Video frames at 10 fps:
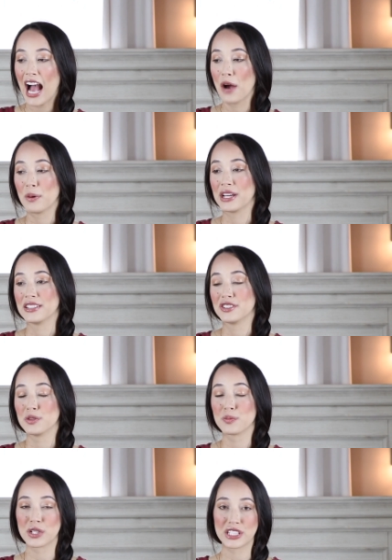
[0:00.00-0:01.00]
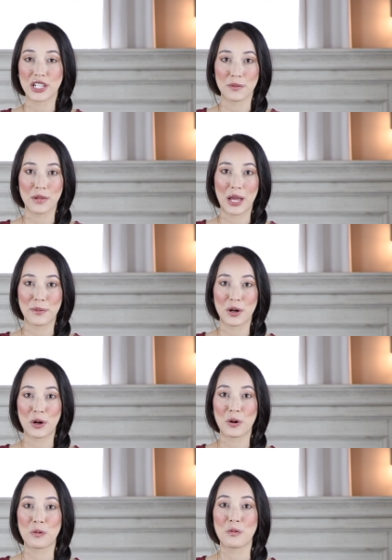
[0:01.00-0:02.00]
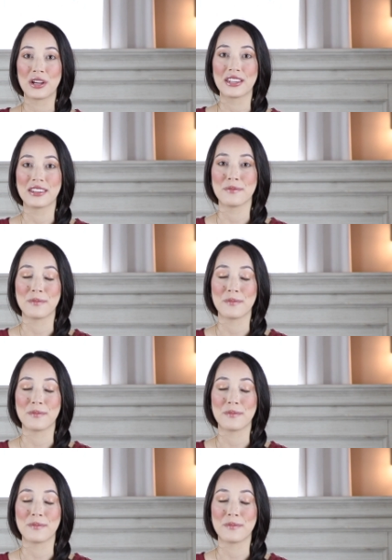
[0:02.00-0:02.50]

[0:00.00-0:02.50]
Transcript: I went into preterm labor with